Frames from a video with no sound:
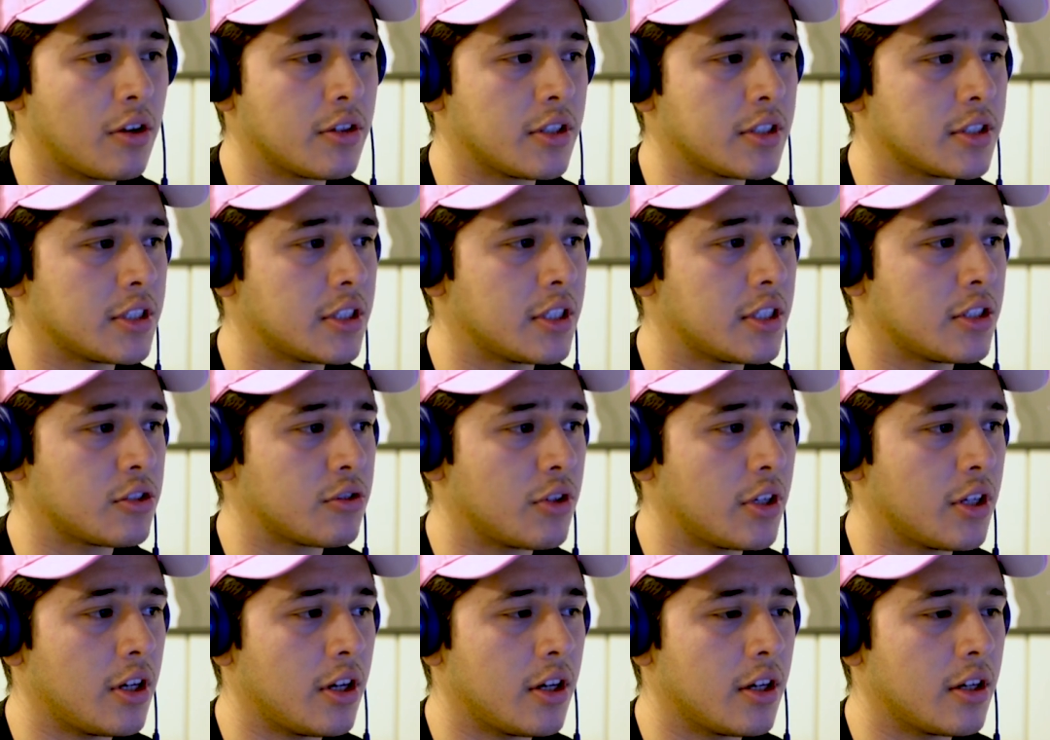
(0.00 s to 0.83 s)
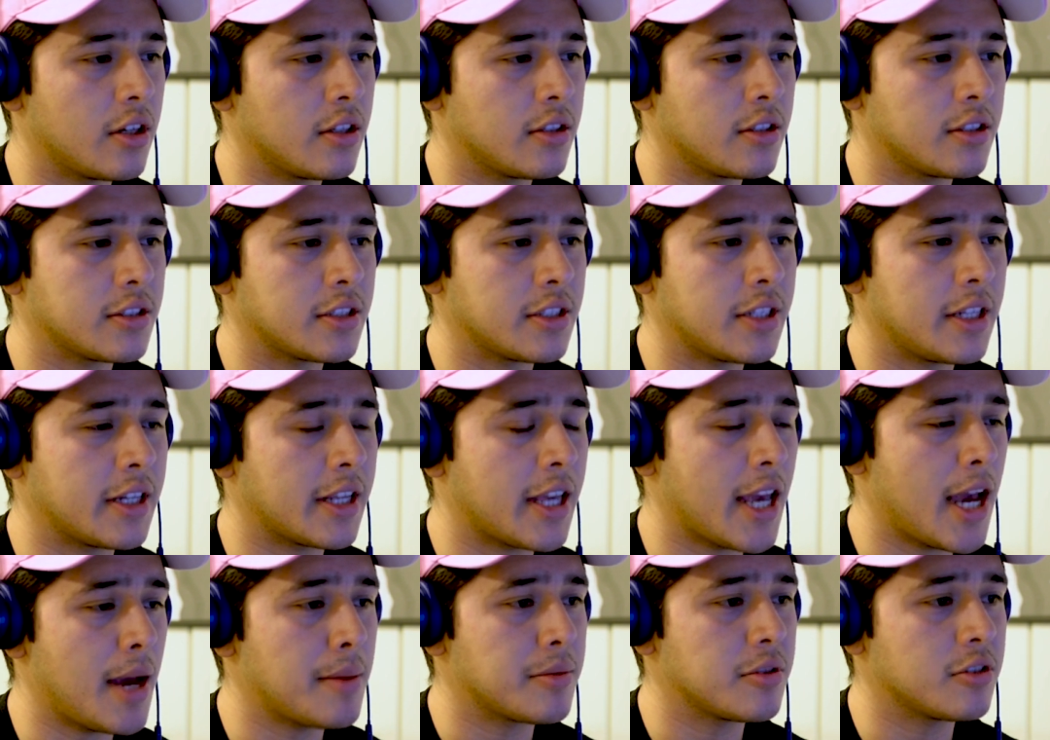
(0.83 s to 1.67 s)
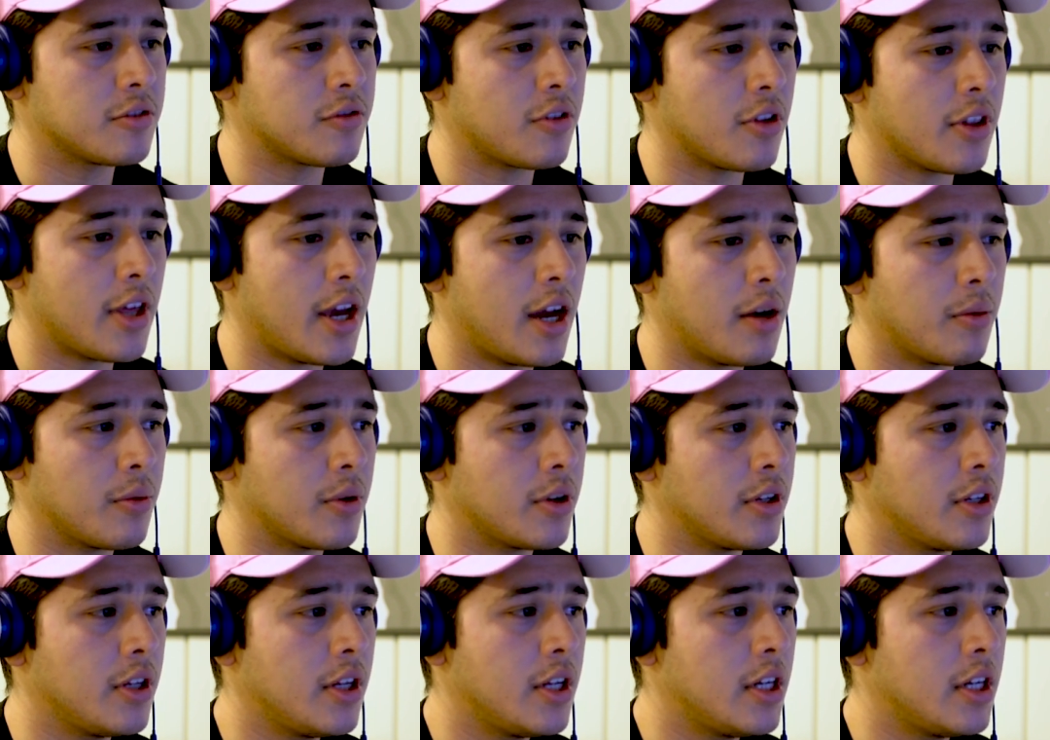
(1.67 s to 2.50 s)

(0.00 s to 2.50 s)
It doesn't need captions for that one.